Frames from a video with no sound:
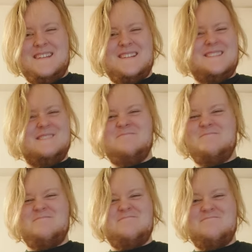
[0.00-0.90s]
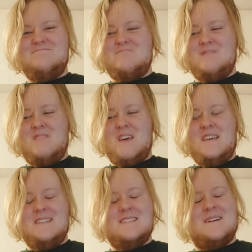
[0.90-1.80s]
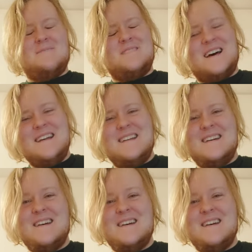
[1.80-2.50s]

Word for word: there's like this upside.